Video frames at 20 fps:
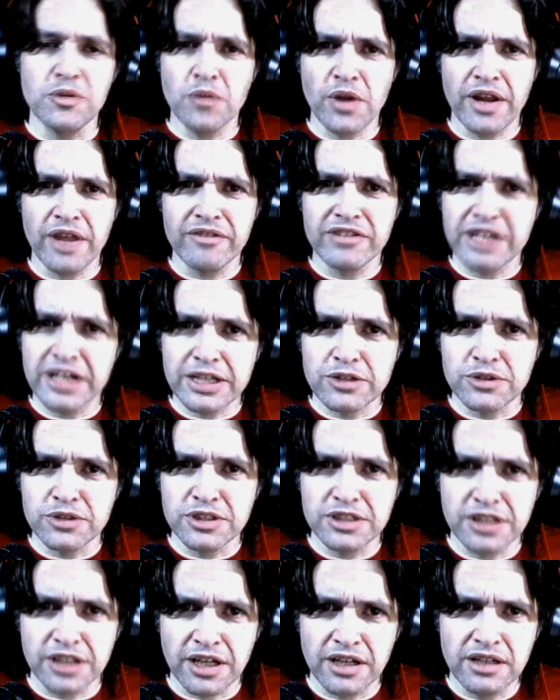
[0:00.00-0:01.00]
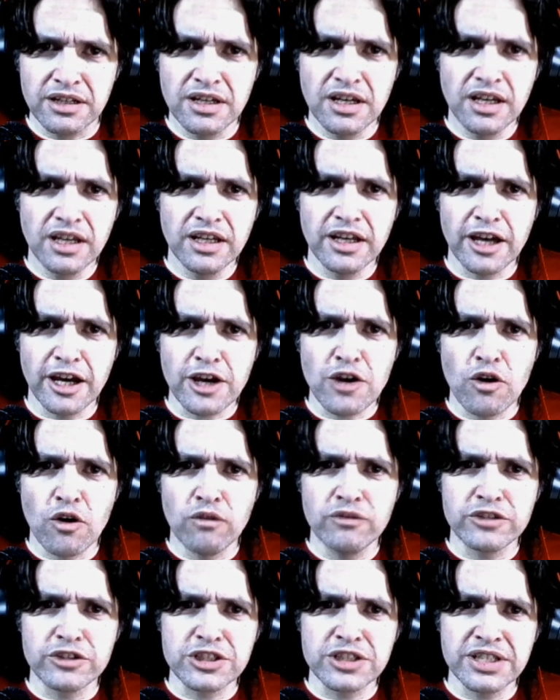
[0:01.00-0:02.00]
Whenever I go into a
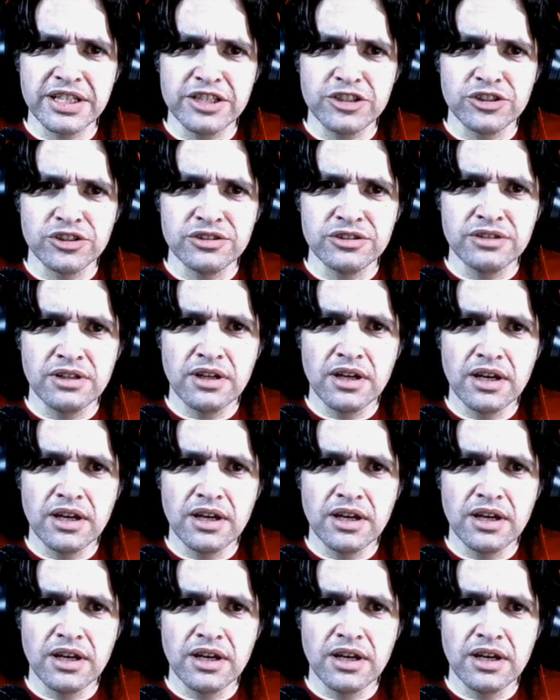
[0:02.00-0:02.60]
conversation